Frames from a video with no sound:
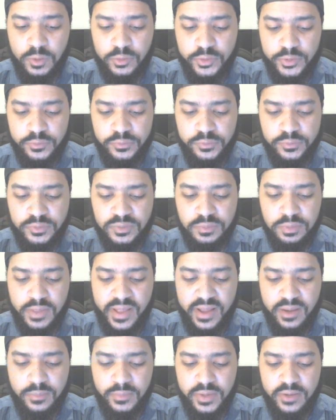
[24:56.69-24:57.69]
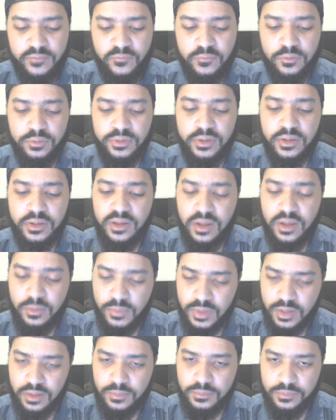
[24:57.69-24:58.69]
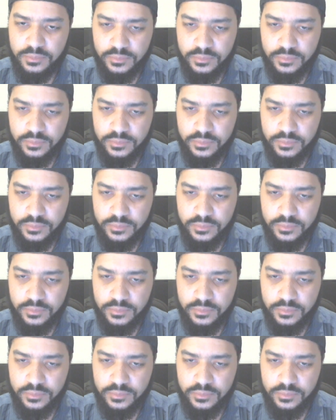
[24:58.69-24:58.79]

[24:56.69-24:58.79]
use black men for the come up,